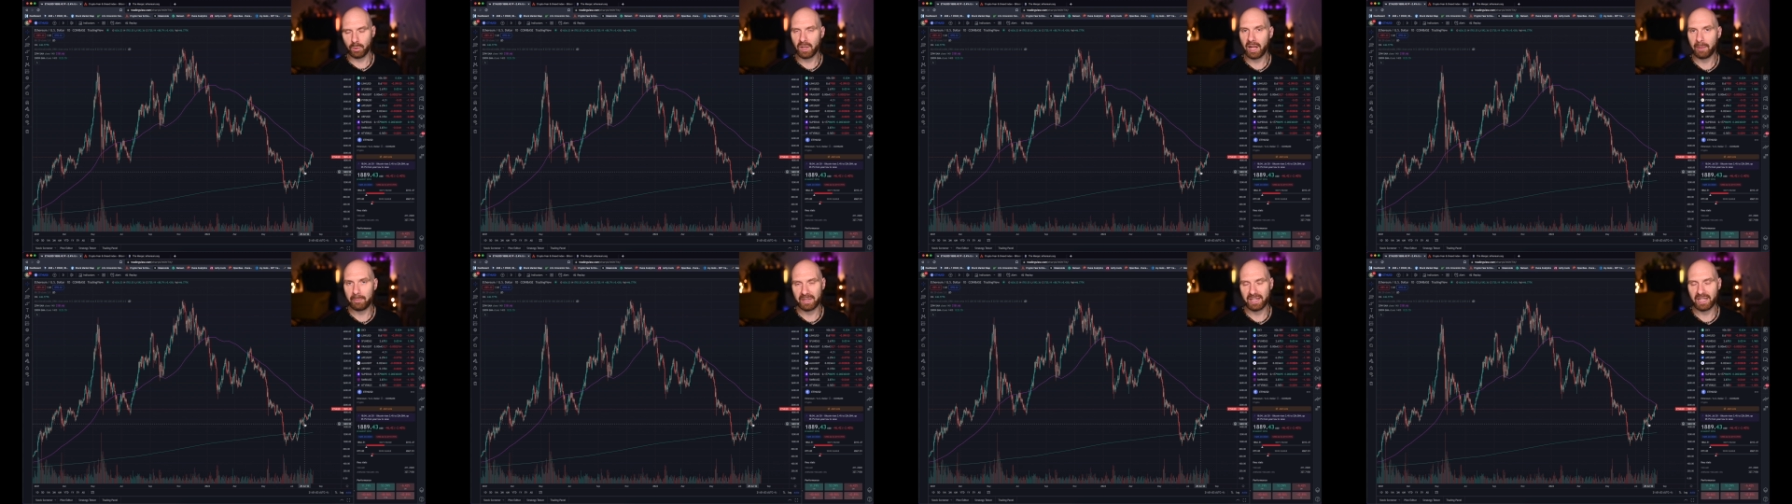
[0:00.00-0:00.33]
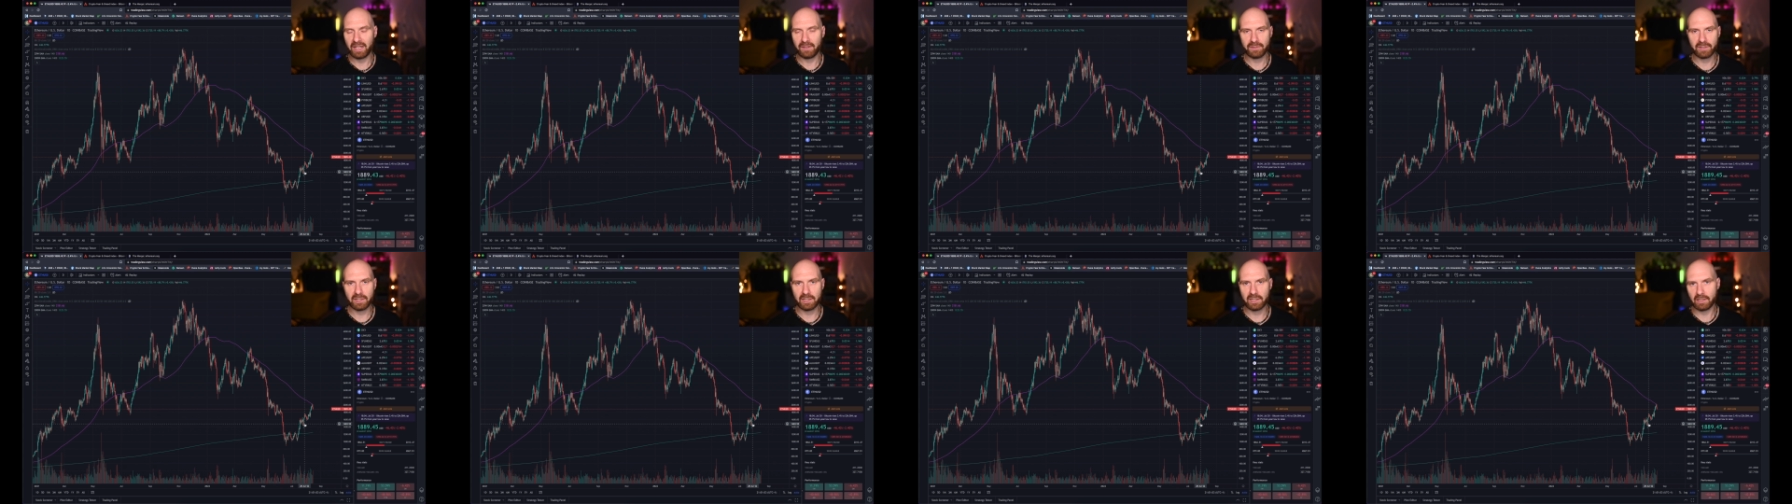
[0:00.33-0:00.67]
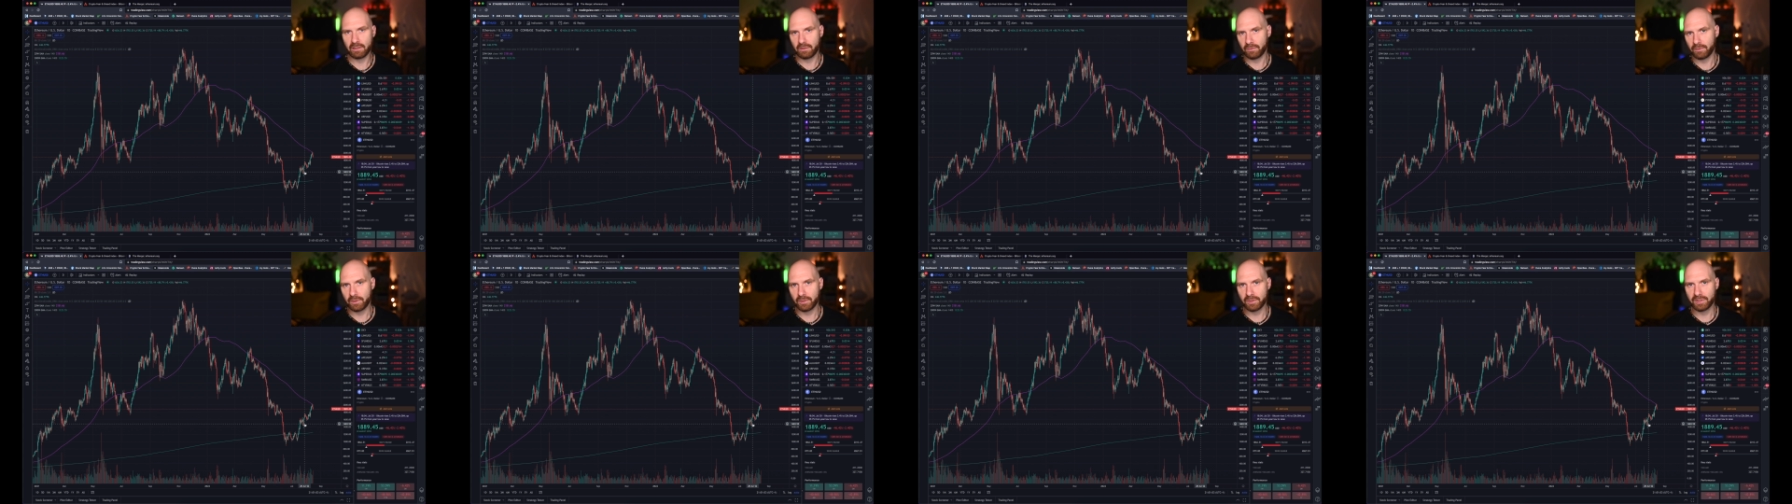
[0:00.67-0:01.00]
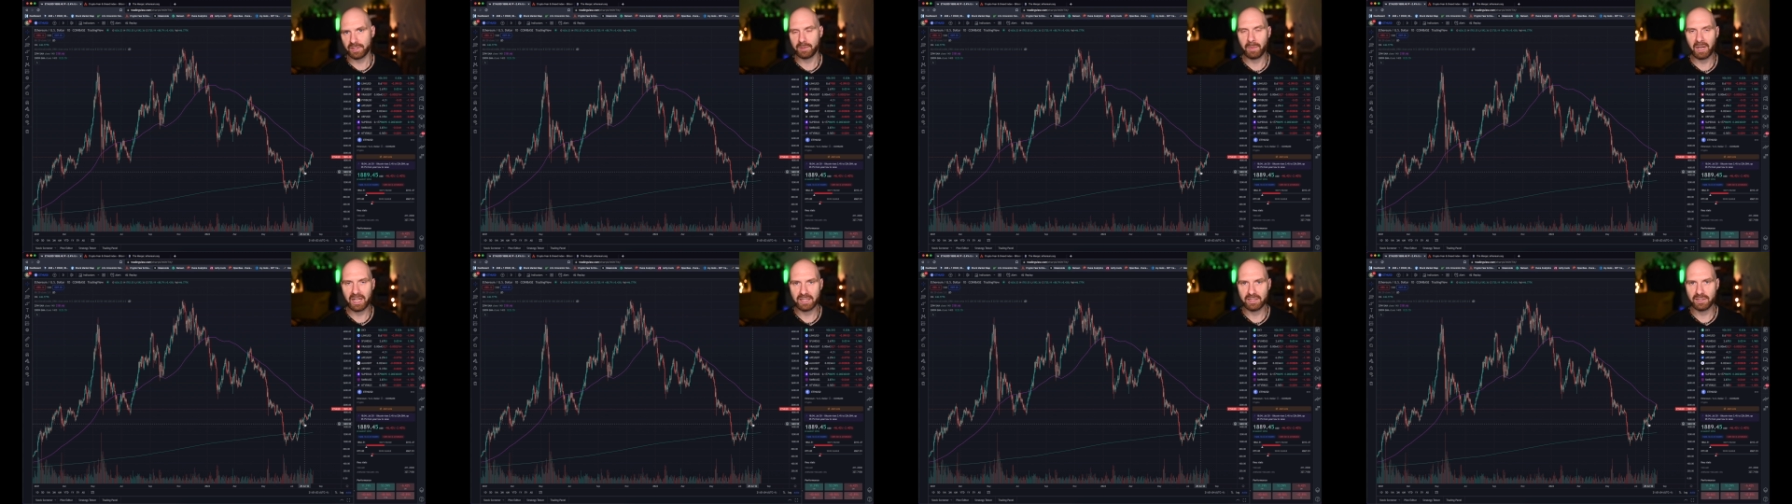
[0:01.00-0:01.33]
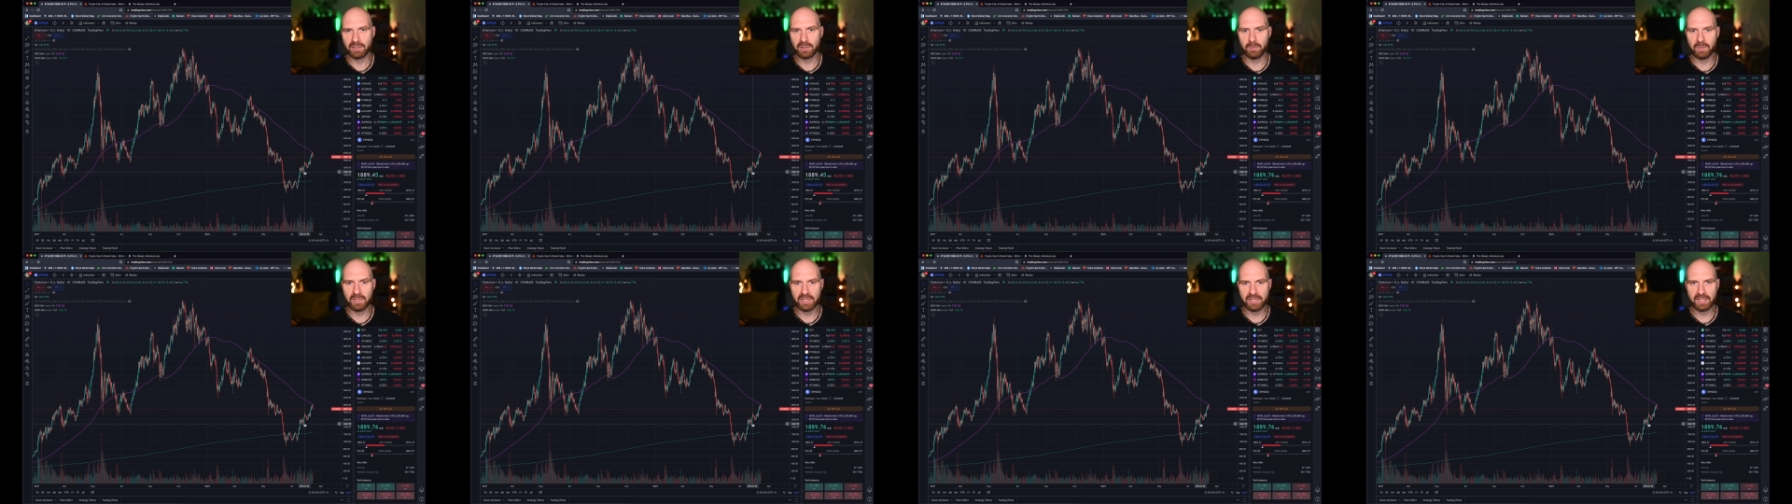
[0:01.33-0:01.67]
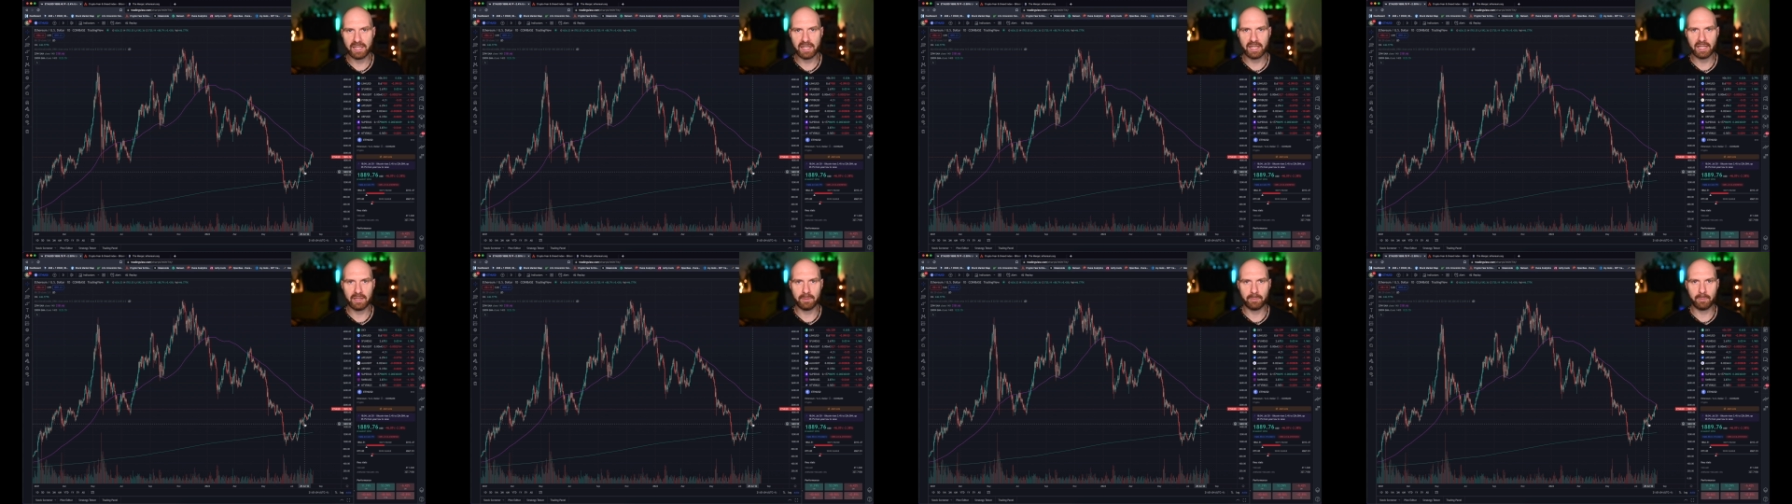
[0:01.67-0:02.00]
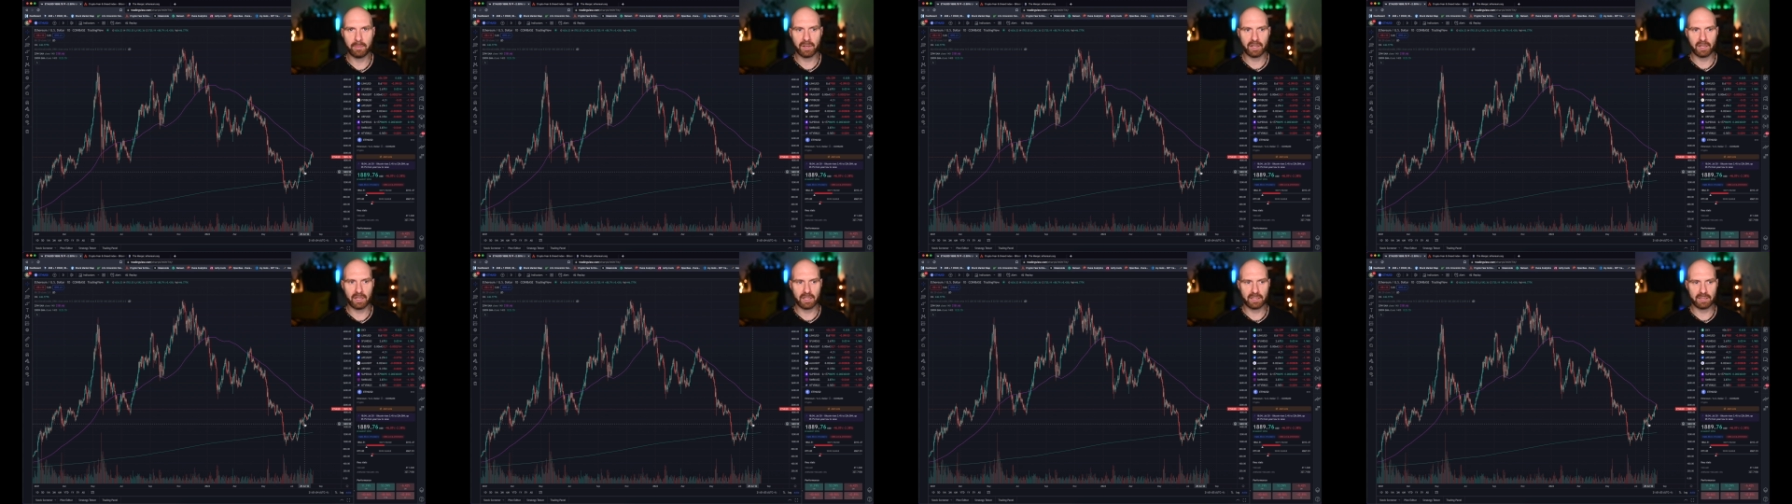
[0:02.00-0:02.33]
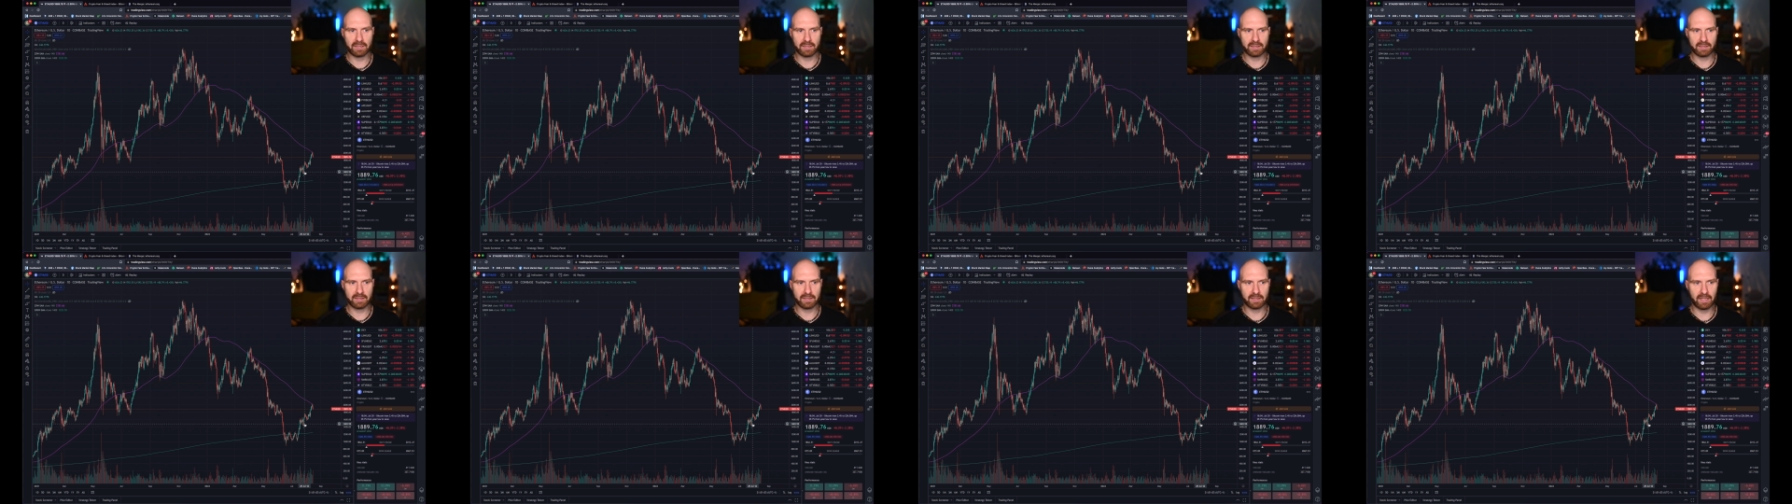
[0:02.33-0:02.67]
will happen after that, of course, remains to be seen, but